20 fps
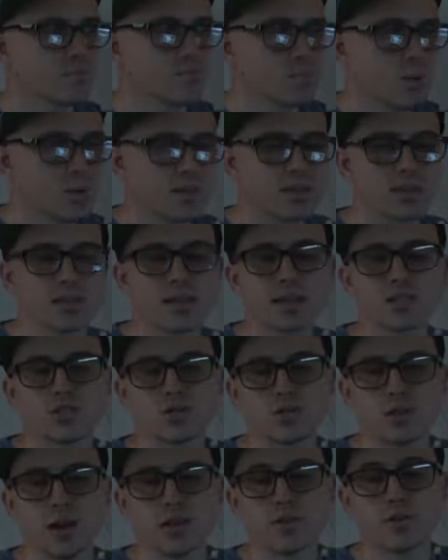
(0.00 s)
one thing led
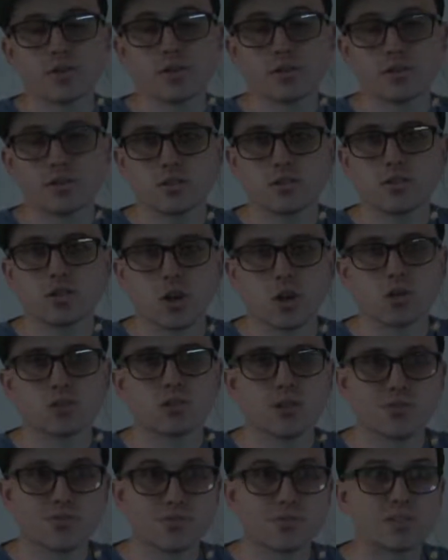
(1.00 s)
to another, and
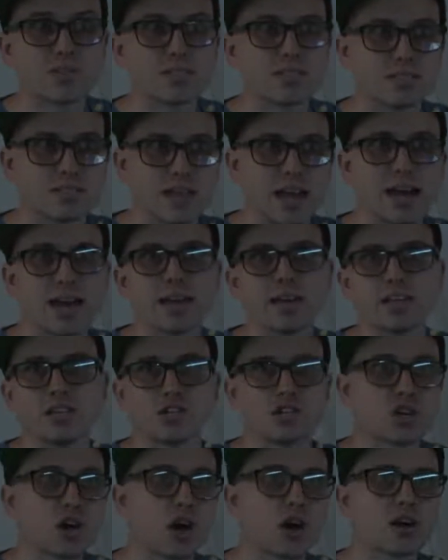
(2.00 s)
Joseph's second
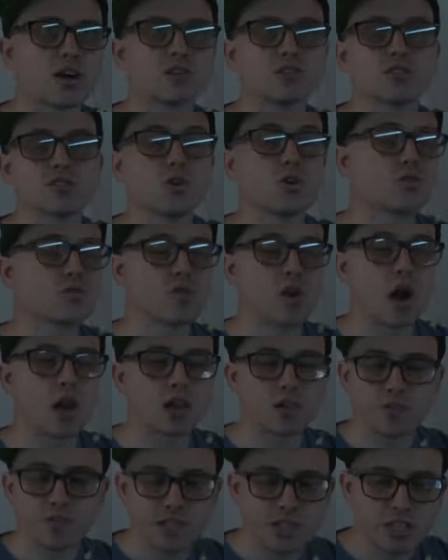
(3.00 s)
in charge over
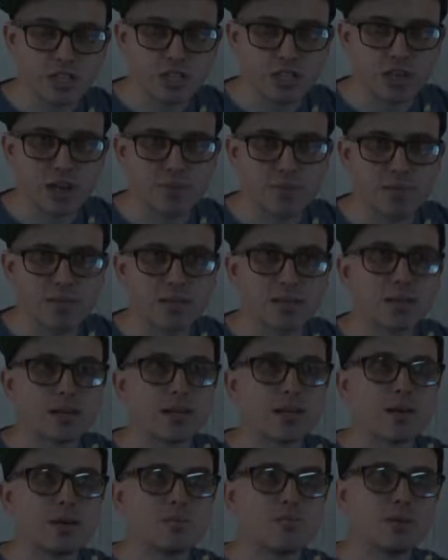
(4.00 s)
all of Egypt.
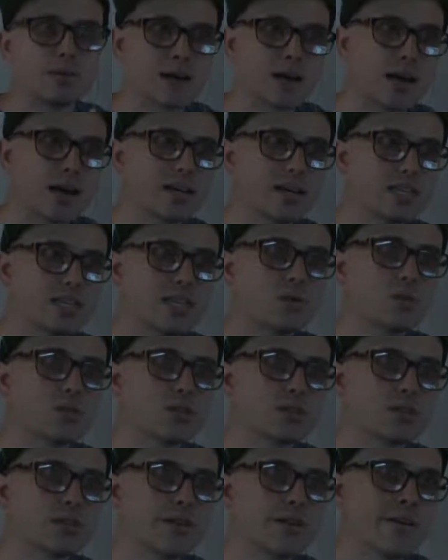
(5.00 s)
Because he
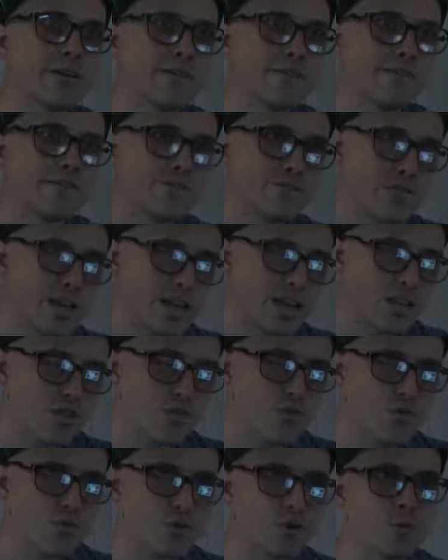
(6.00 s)
was
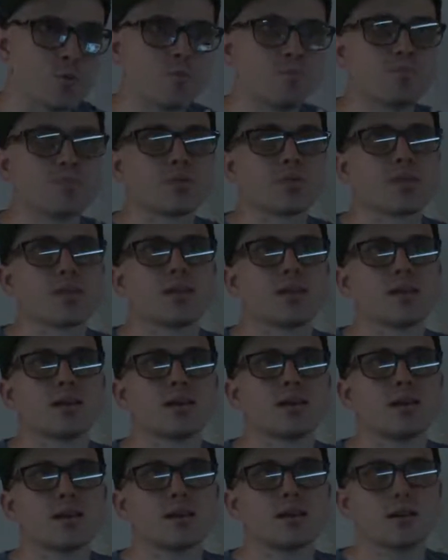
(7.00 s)
faithful,
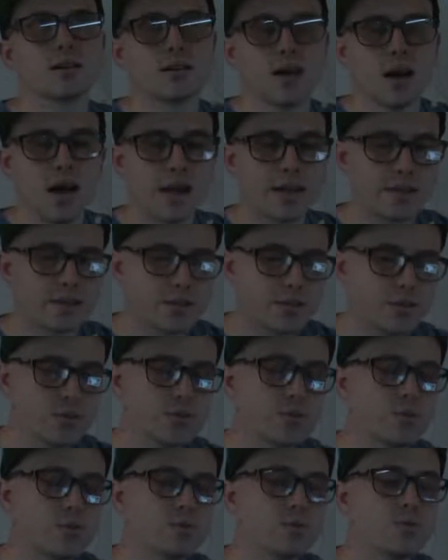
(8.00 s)
God
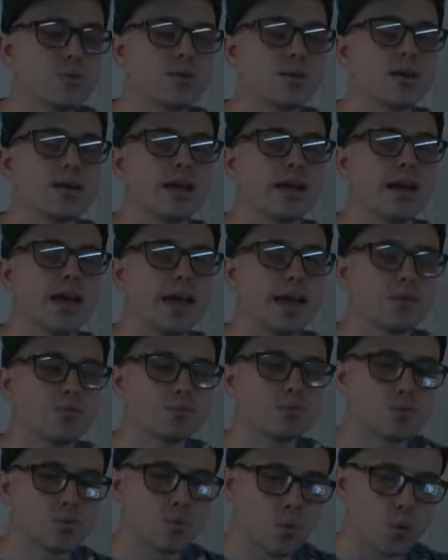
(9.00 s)
knew,
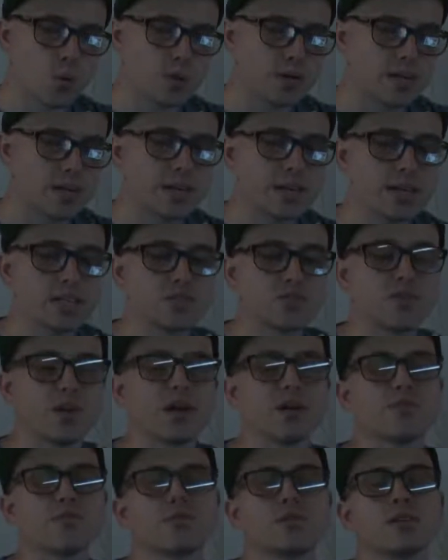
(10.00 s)
rewarded his
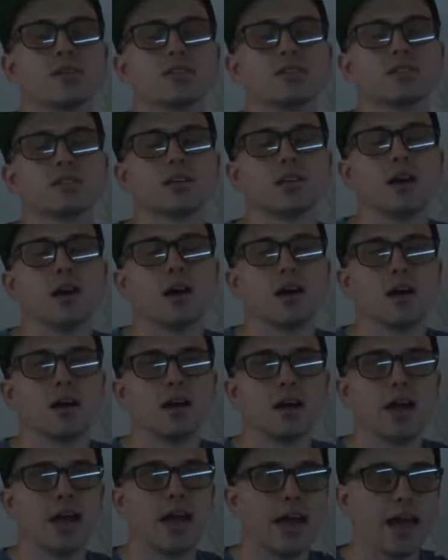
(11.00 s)
faithfulness,
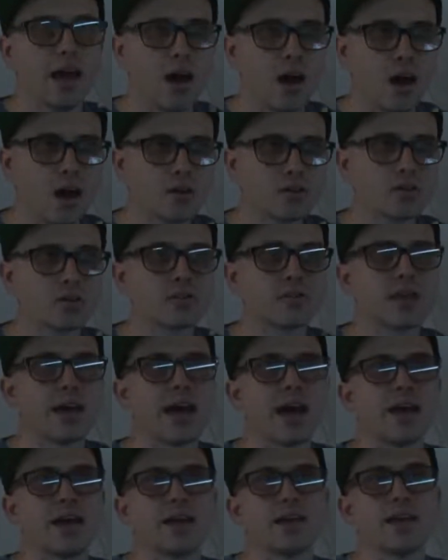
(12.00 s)
honored
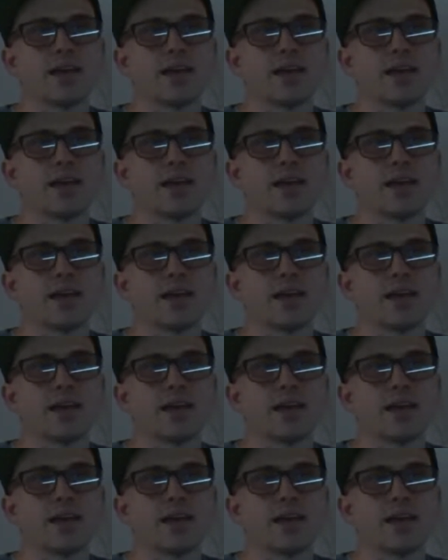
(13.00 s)
that,